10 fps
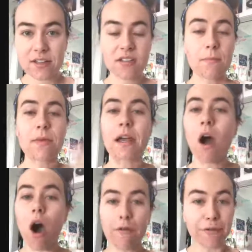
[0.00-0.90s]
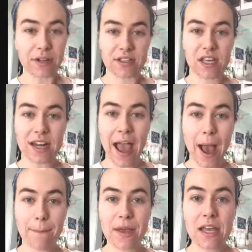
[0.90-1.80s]
Something awful is going to
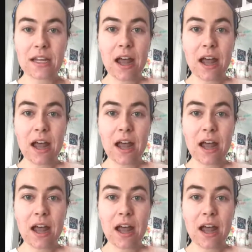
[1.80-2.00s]
happen.